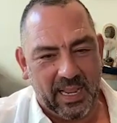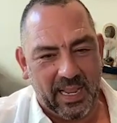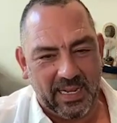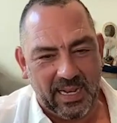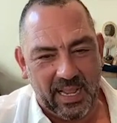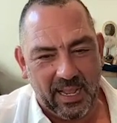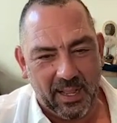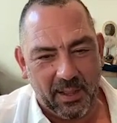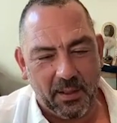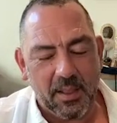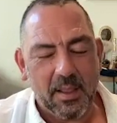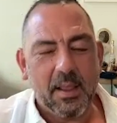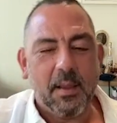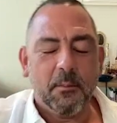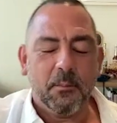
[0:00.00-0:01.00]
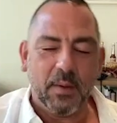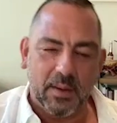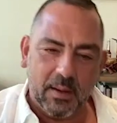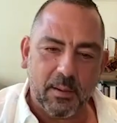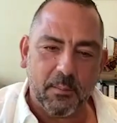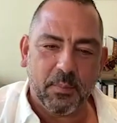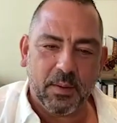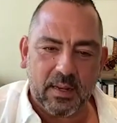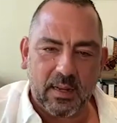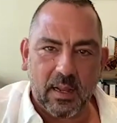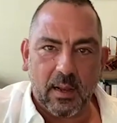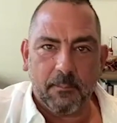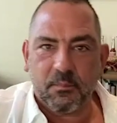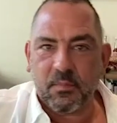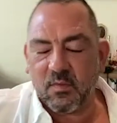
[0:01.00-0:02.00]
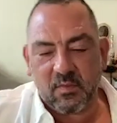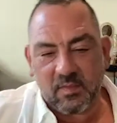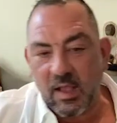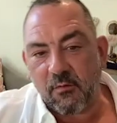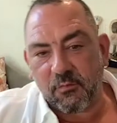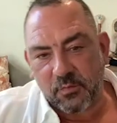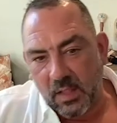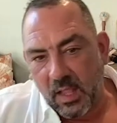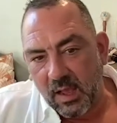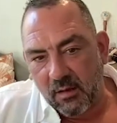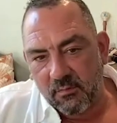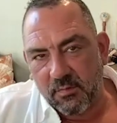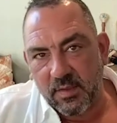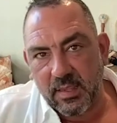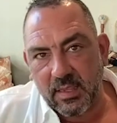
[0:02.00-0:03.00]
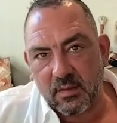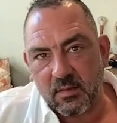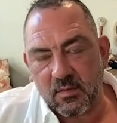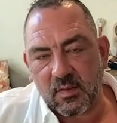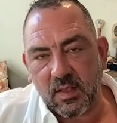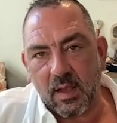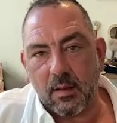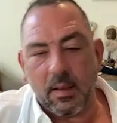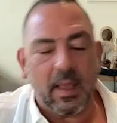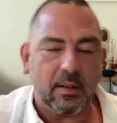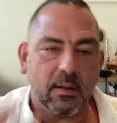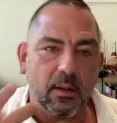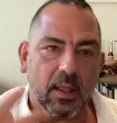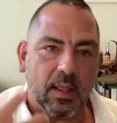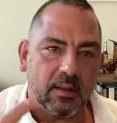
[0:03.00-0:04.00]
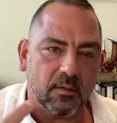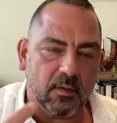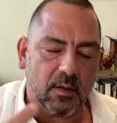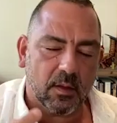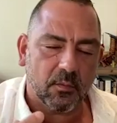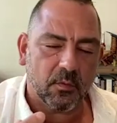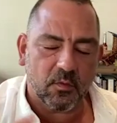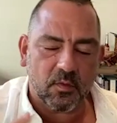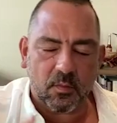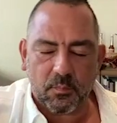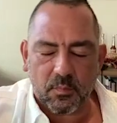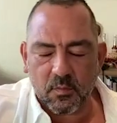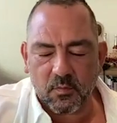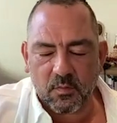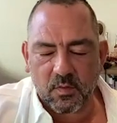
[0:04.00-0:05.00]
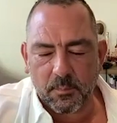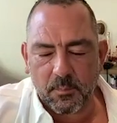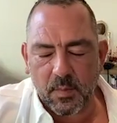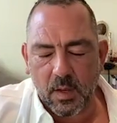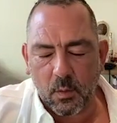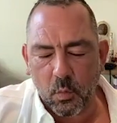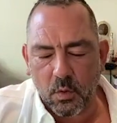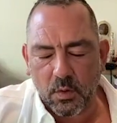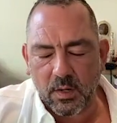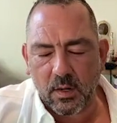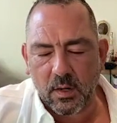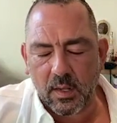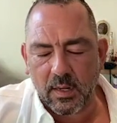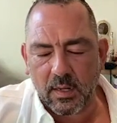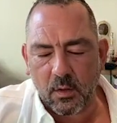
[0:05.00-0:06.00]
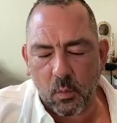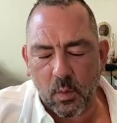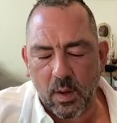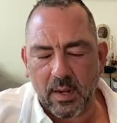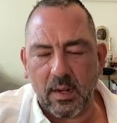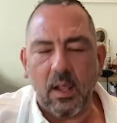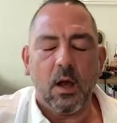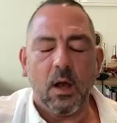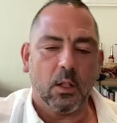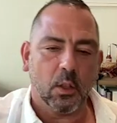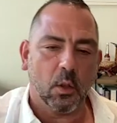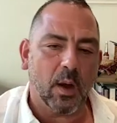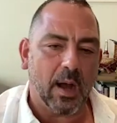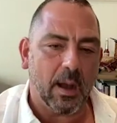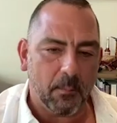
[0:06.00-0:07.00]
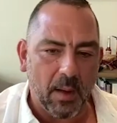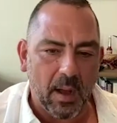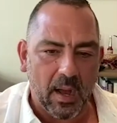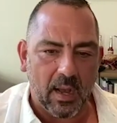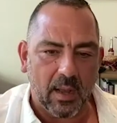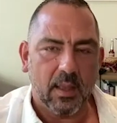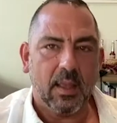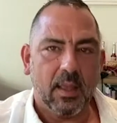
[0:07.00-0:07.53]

And but self-love is and there's a word in Hawaiian, Aloha ma,